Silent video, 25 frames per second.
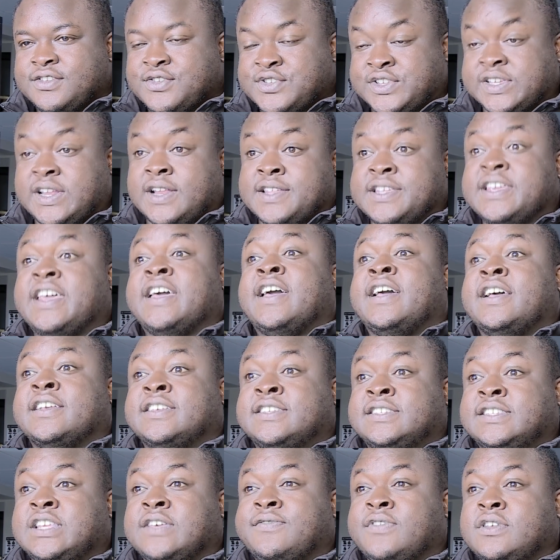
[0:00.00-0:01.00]
New Zealand, yeah,
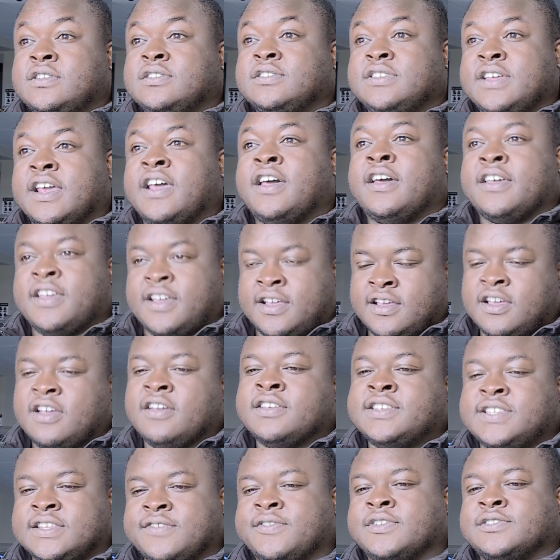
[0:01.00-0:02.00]
7,
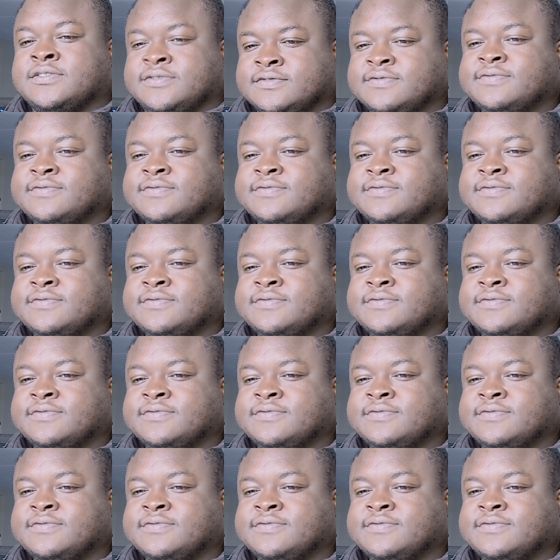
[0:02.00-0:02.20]
7.